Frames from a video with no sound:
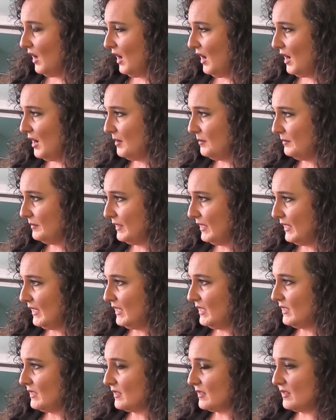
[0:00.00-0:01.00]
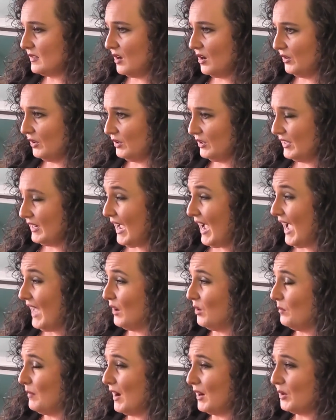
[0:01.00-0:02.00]
It's not good.
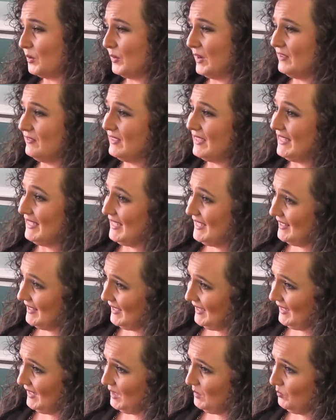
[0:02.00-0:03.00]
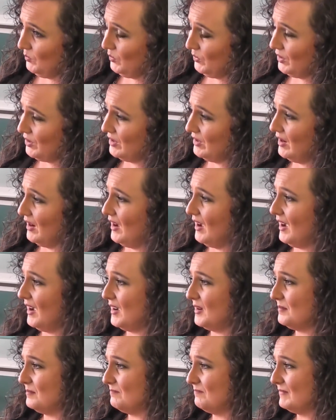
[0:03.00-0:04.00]
I don't microwave anything anymore.
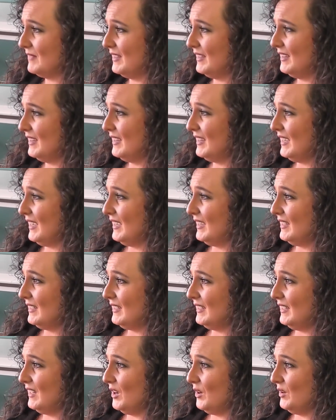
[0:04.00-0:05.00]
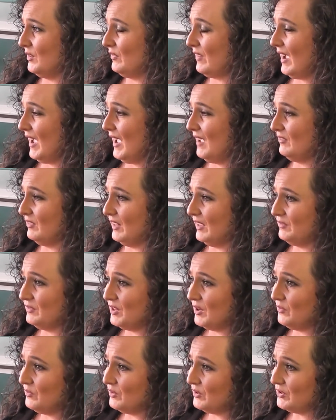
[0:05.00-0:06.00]
You know, if I have
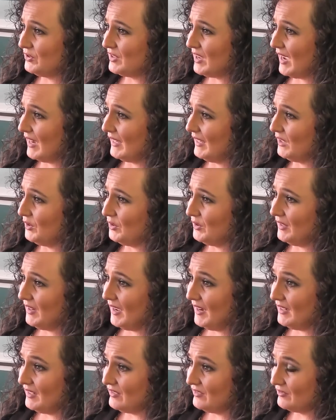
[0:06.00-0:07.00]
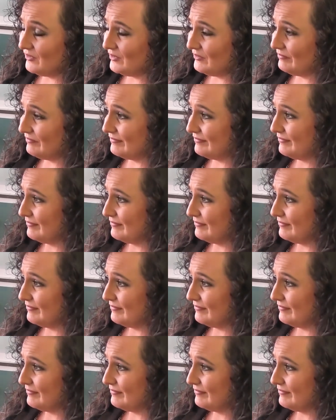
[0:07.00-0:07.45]
leftovers, I get creative